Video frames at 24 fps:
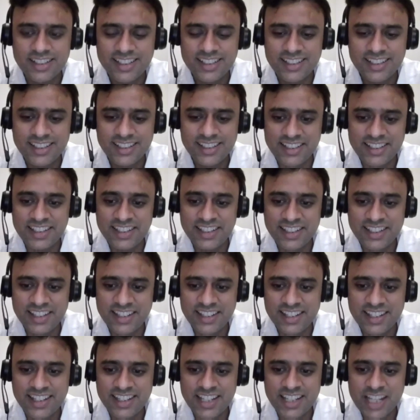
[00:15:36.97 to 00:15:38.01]

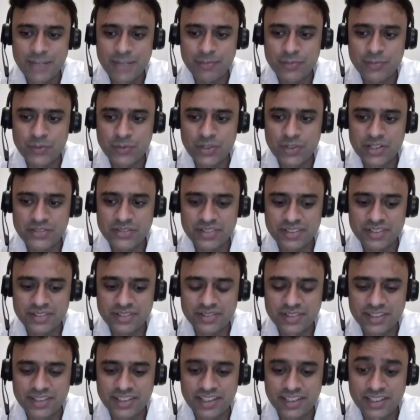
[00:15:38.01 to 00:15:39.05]
He kept
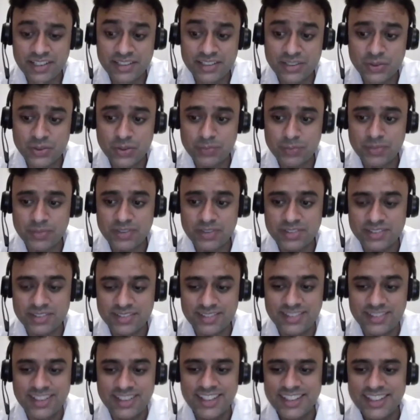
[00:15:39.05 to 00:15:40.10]
whatever. He's a good
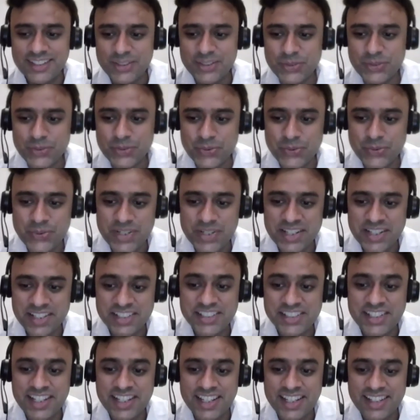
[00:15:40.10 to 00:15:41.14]
person to
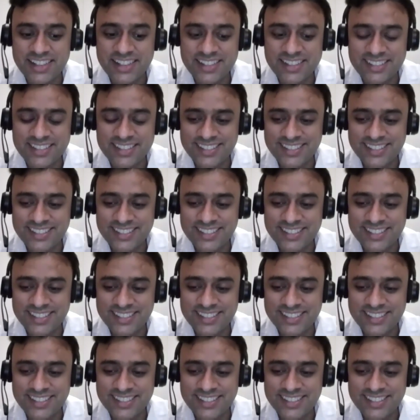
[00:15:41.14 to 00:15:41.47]
share